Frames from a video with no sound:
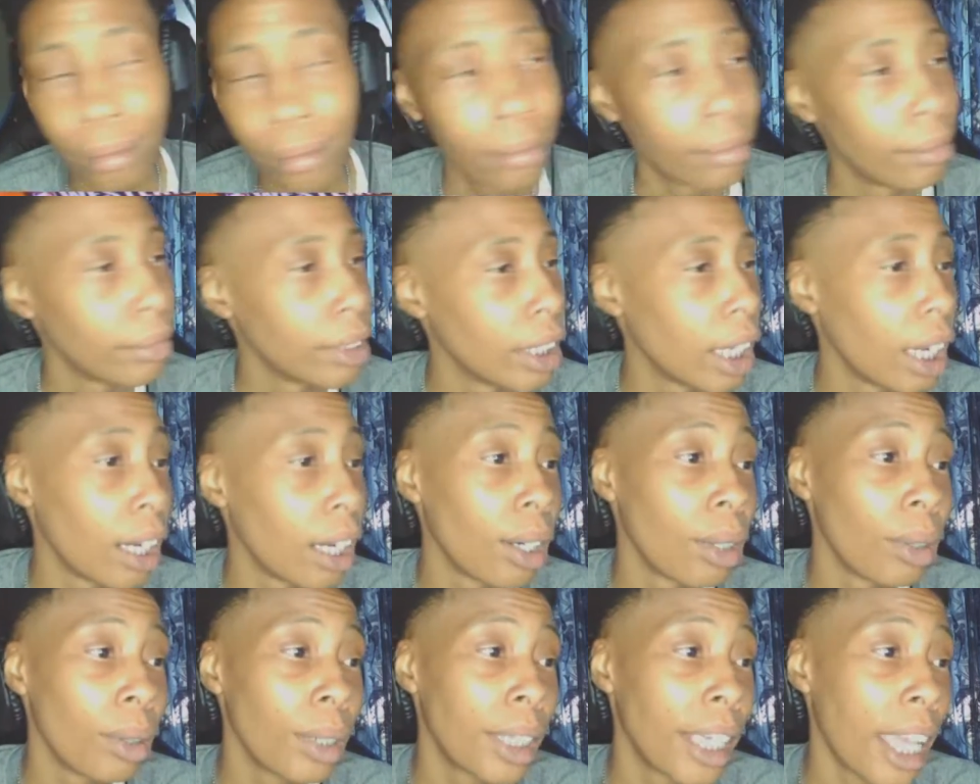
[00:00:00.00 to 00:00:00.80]

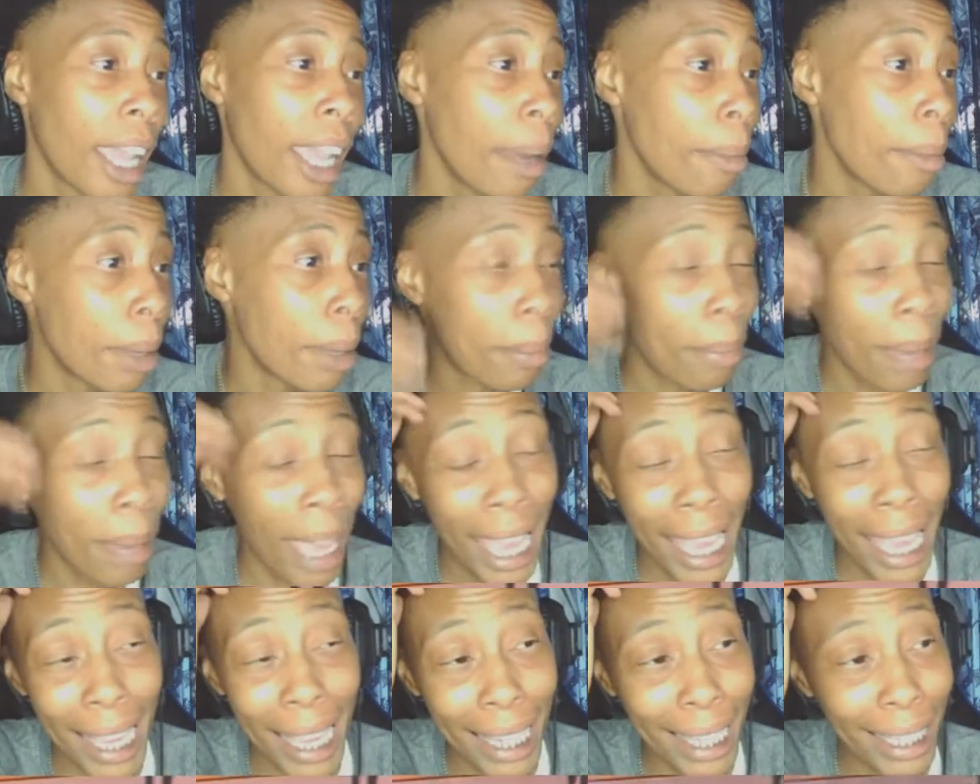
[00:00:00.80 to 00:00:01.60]
Yo, Cameron
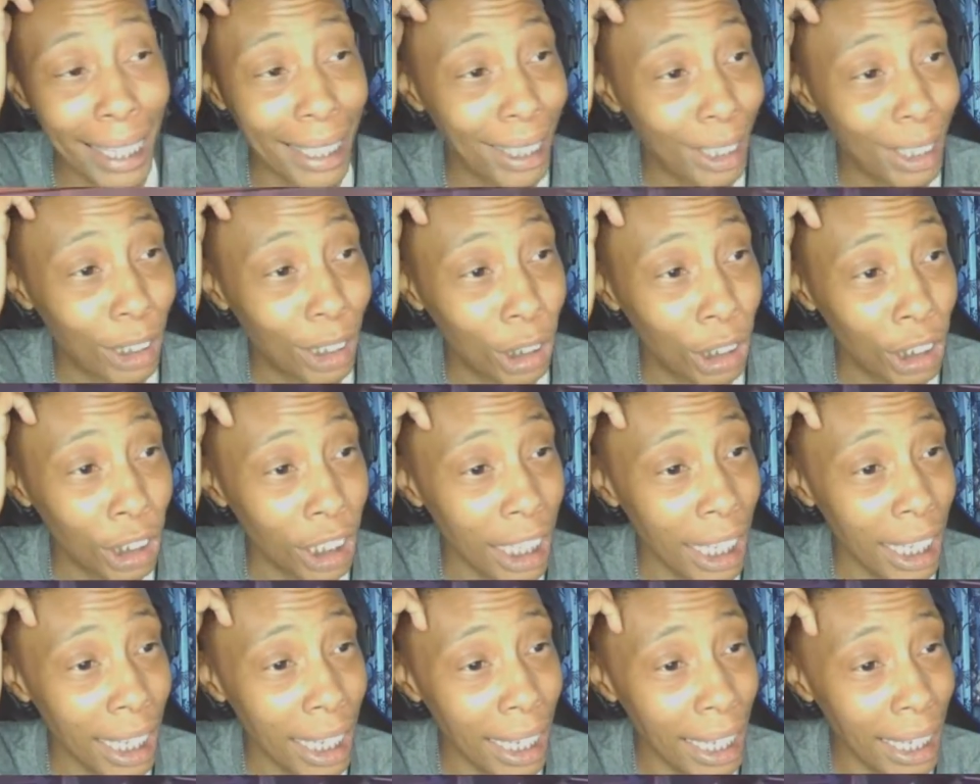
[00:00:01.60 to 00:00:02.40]
Payne.
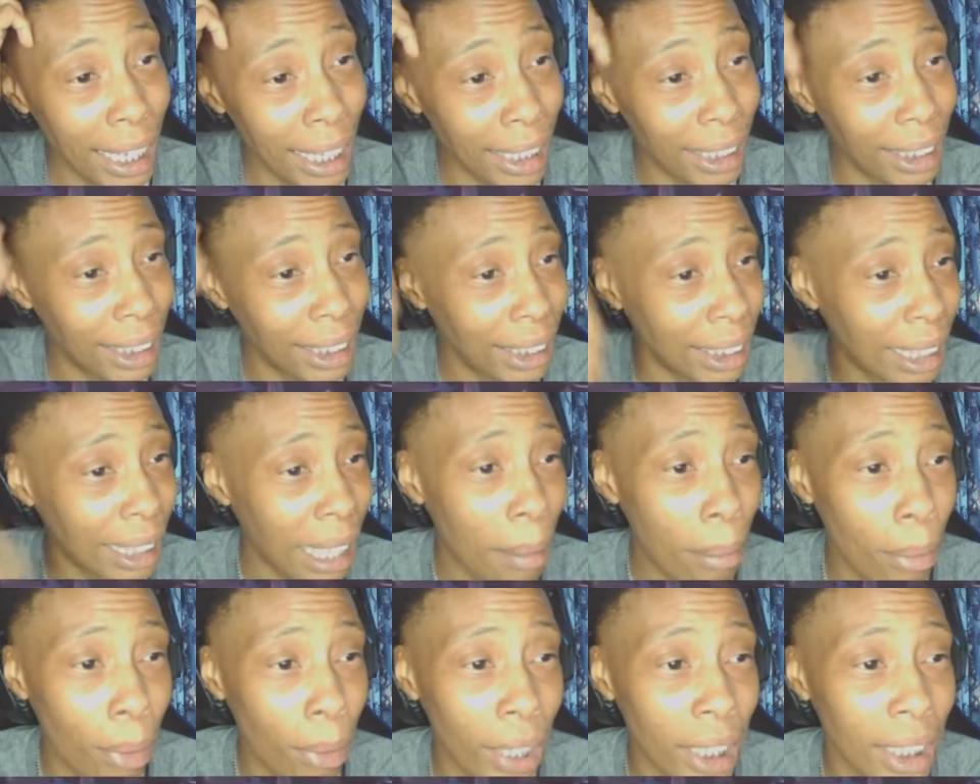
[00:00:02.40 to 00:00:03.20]
Sheesh.
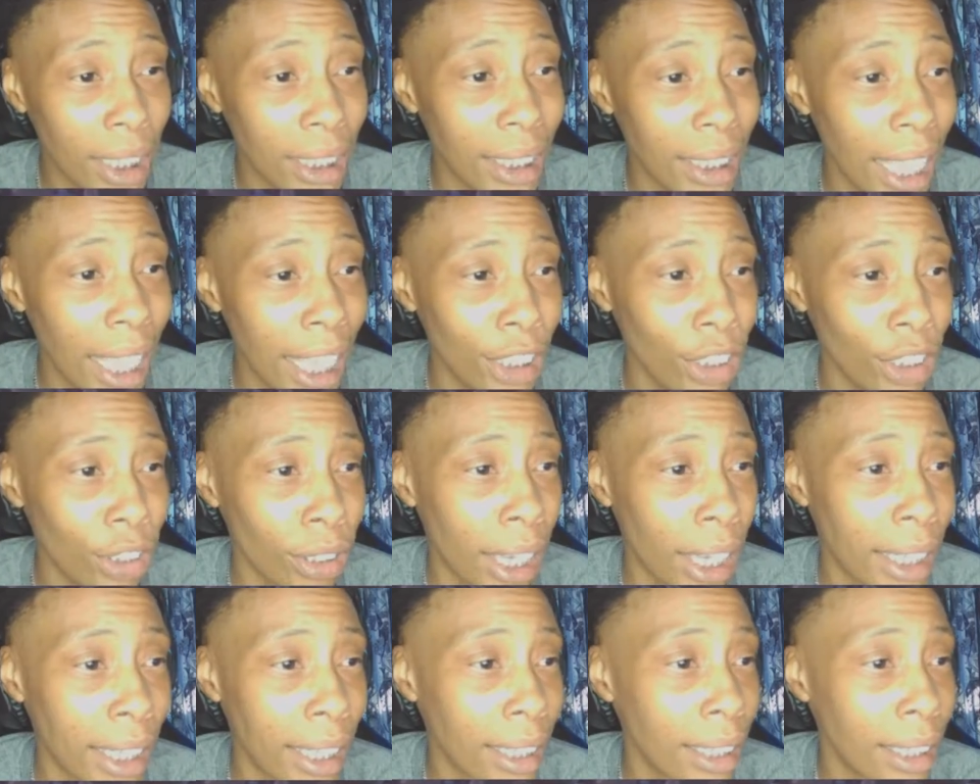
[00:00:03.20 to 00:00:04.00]
That boy is not
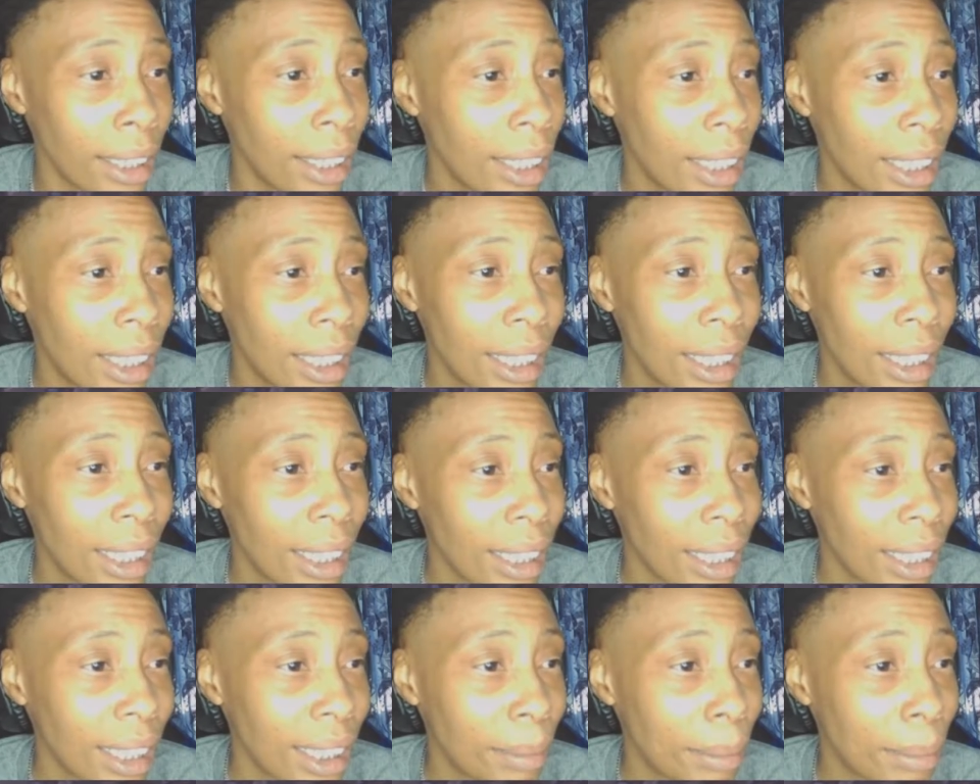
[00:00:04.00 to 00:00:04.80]
trying to
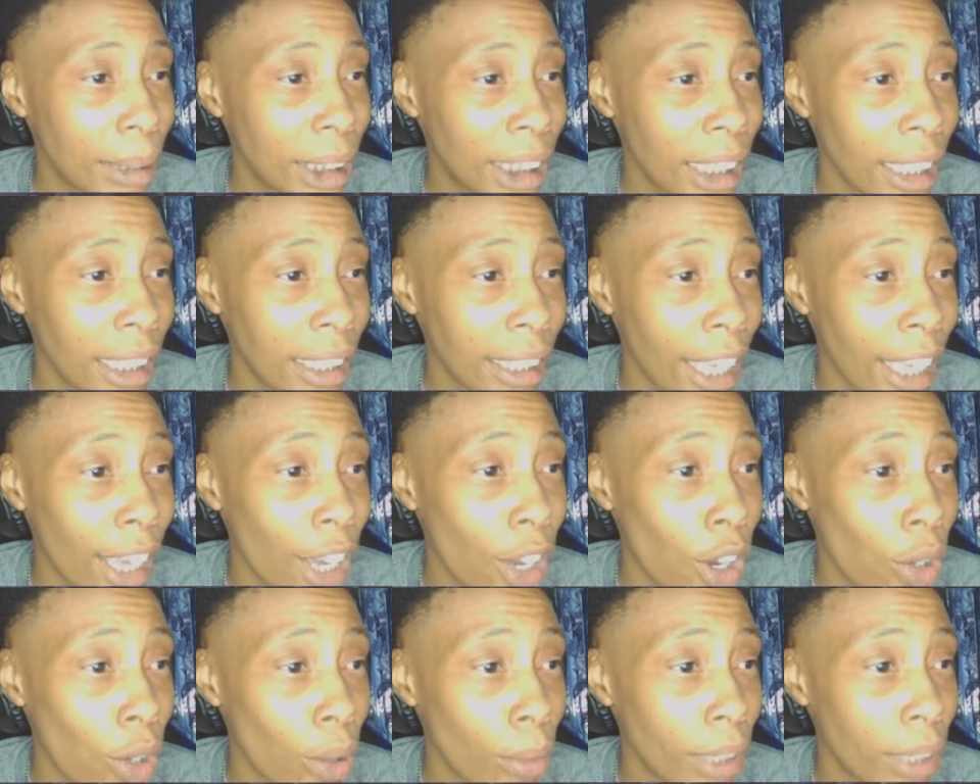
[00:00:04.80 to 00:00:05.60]
be sitting at
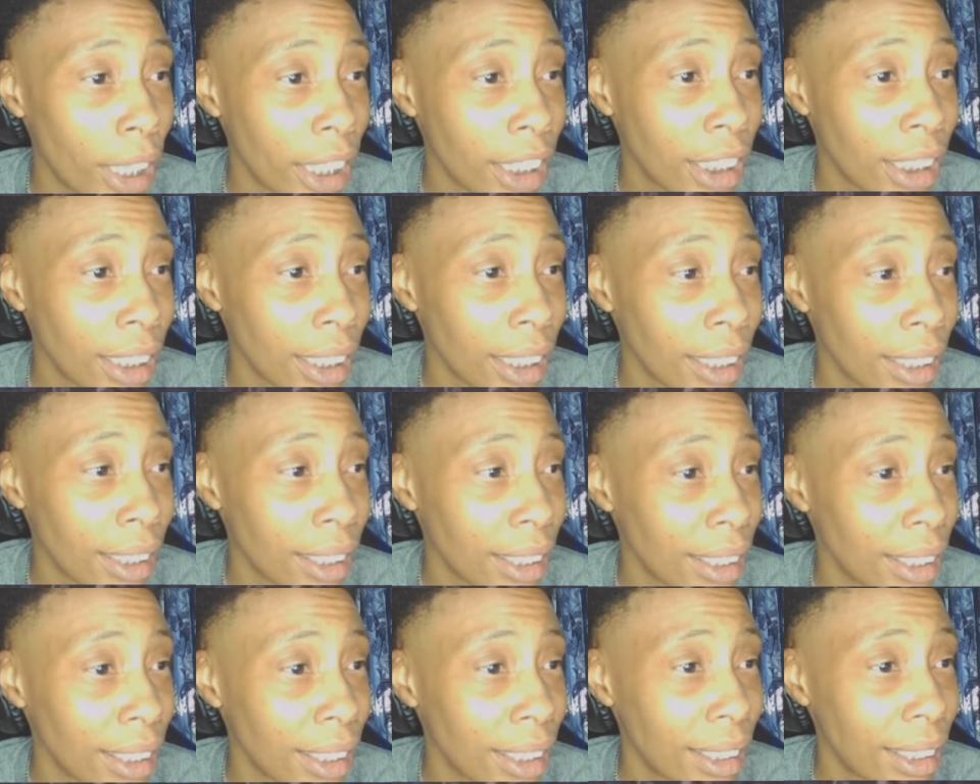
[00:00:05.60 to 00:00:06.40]
home next year.
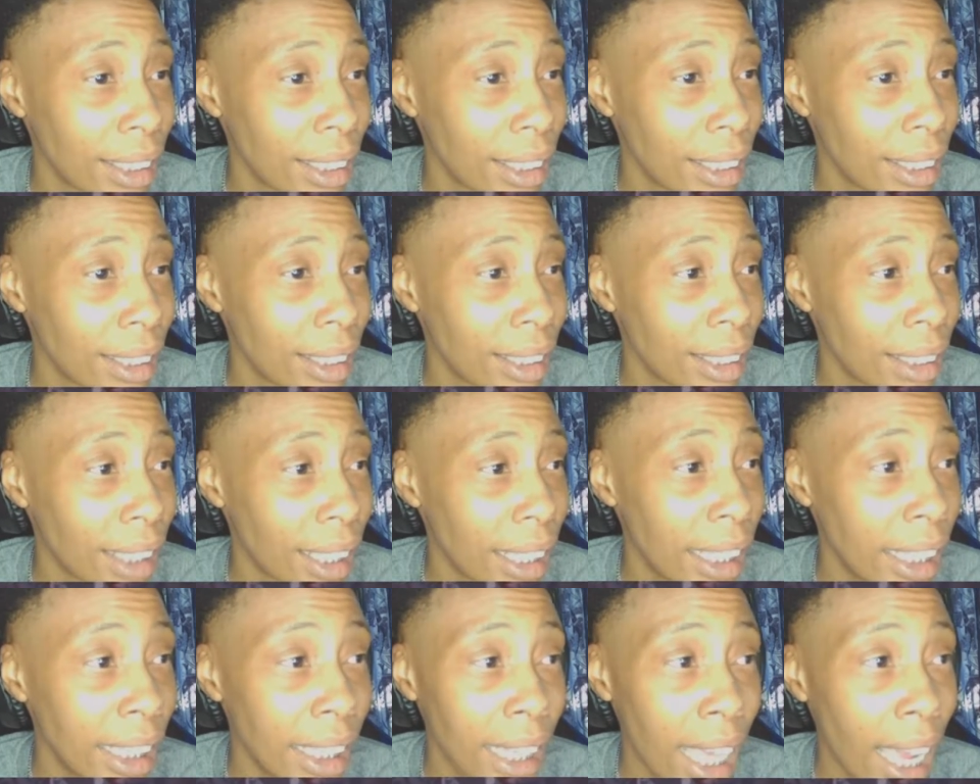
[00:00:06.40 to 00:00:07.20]

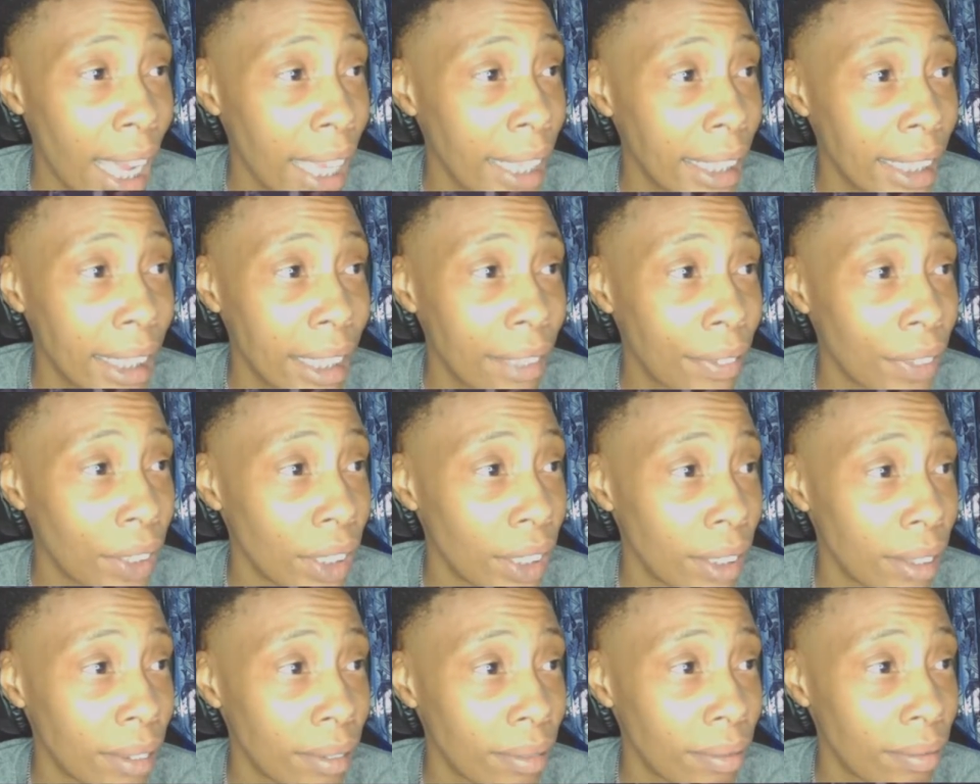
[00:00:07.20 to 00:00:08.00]
He not either.
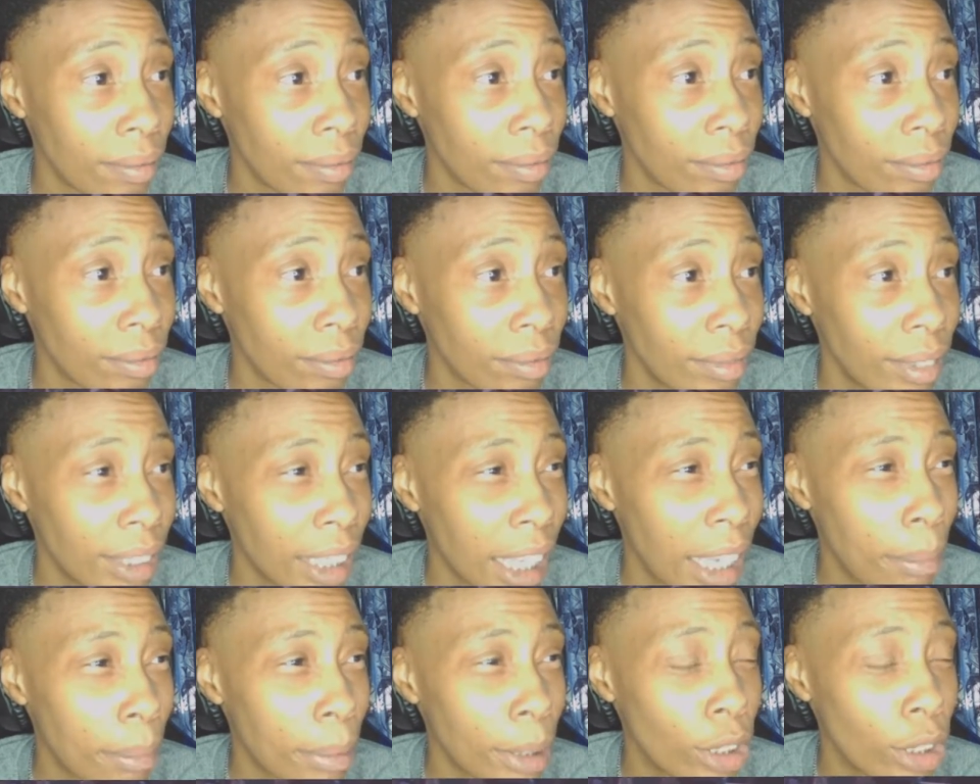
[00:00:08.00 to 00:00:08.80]

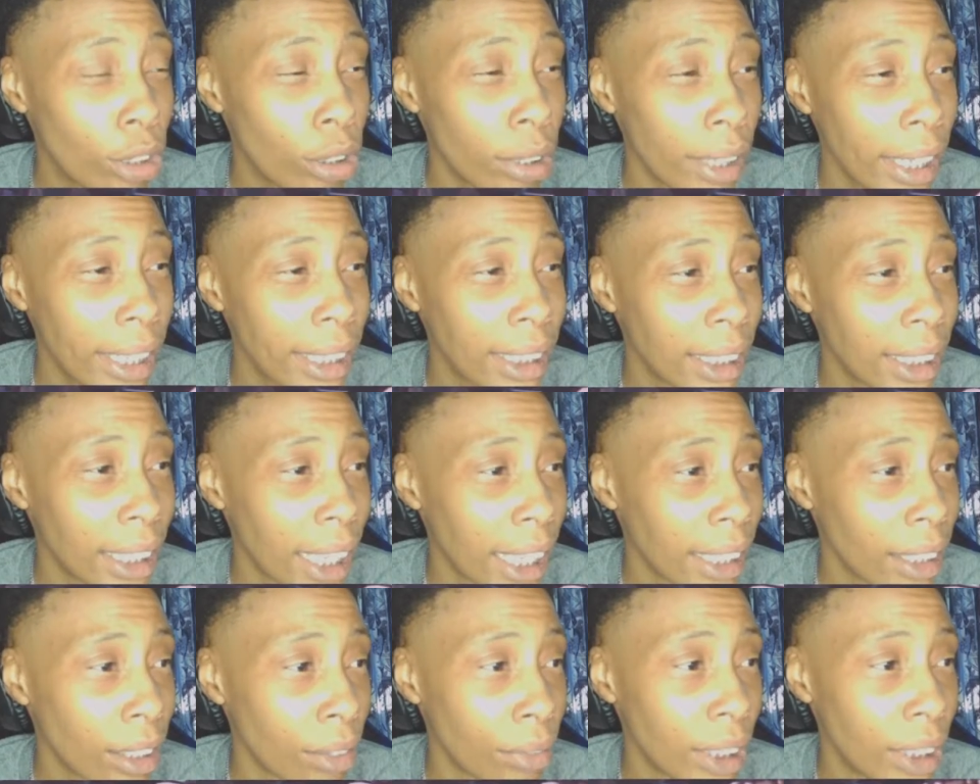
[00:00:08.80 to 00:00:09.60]
That'd be crazy
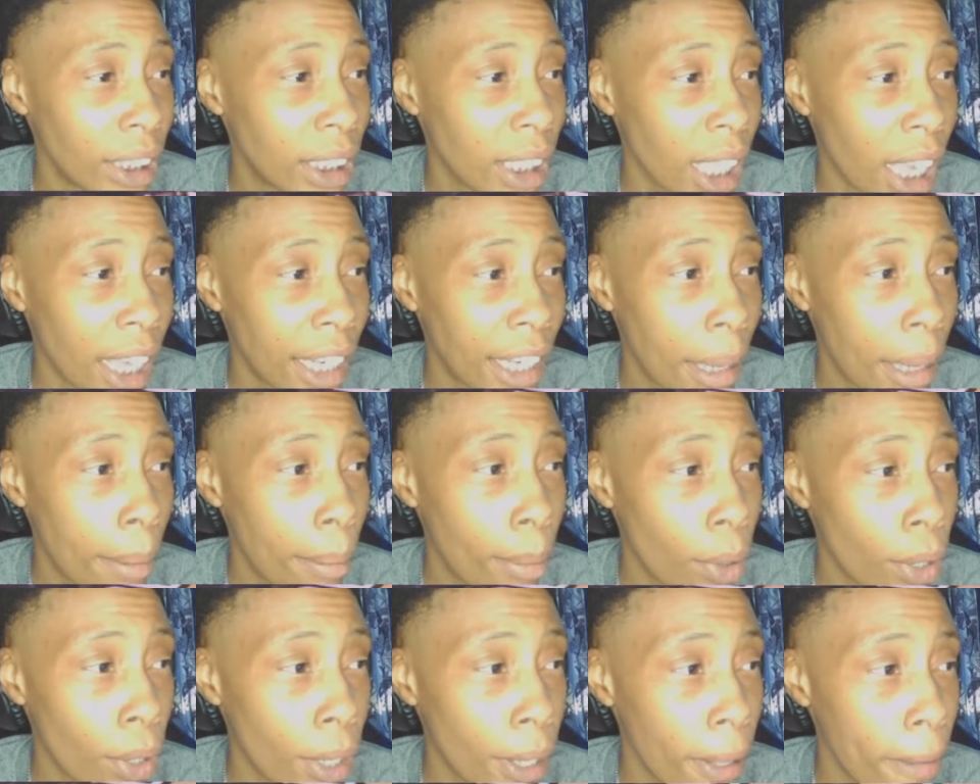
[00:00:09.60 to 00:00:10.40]
not to re-sign that
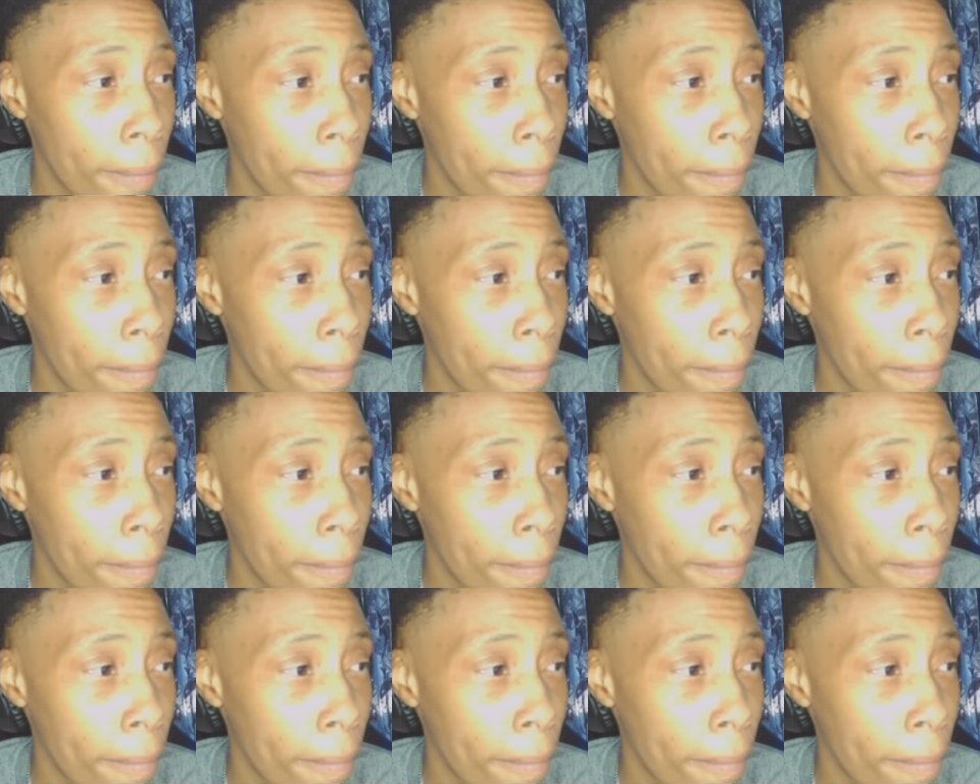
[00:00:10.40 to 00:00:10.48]
boy.